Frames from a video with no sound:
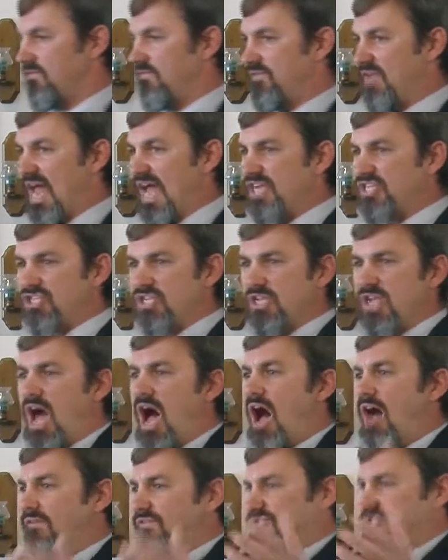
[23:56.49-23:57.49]
Flesh
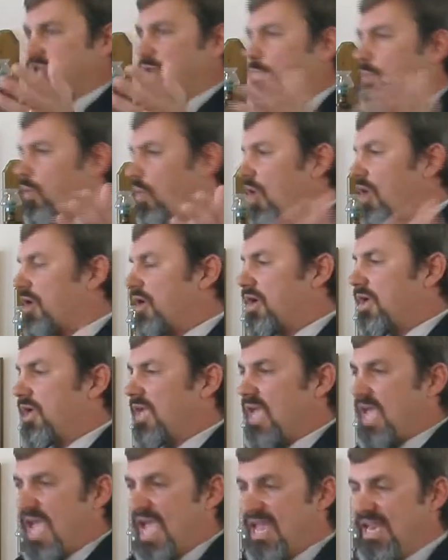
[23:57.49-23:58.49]
loves to work
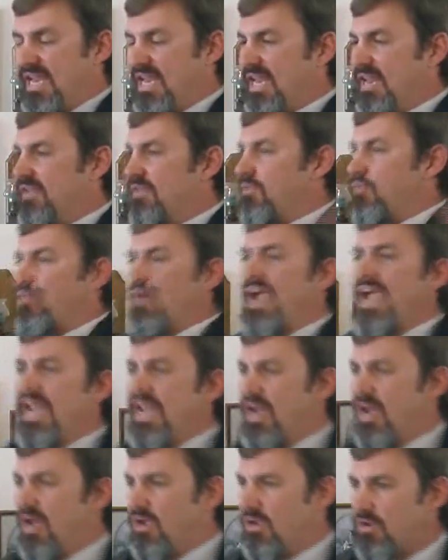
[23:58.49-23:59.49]
in an
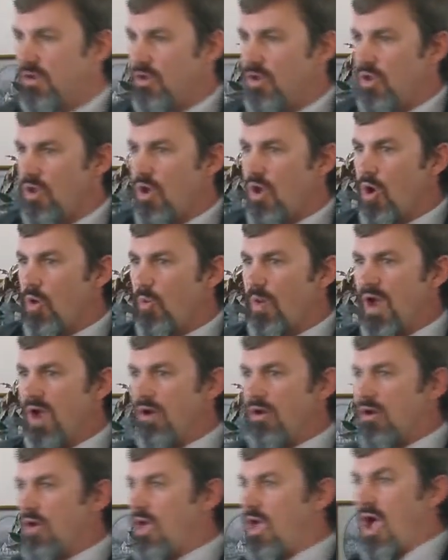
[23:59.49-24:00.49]
arena
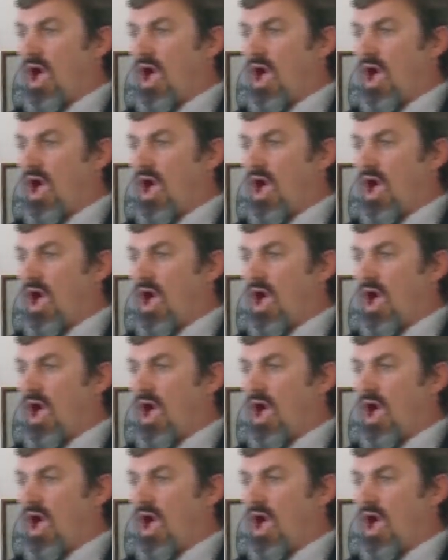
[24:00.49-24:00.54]
where